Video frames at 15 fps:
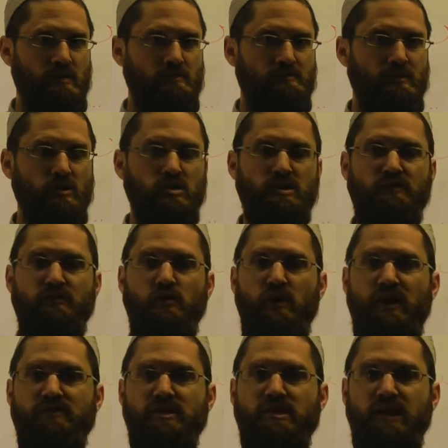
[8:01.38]
Because if you
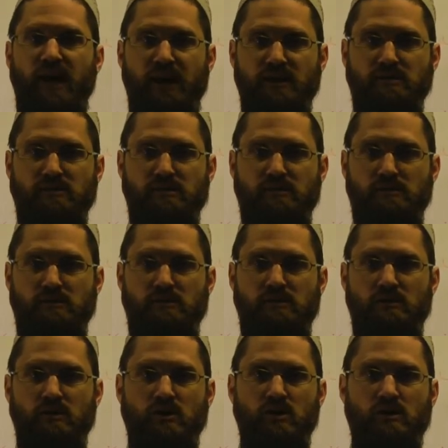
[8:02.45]
have a debt,
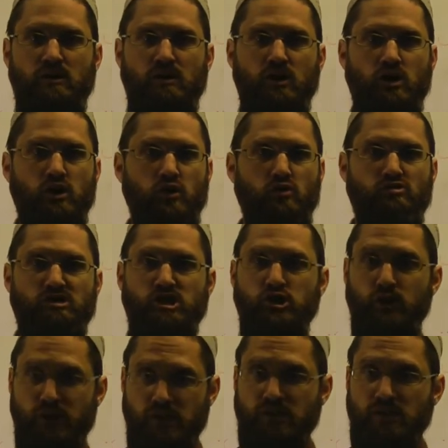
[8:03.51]
you're
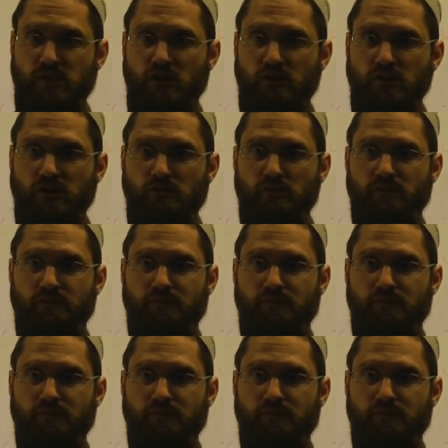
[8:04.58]
restricted, aren't you?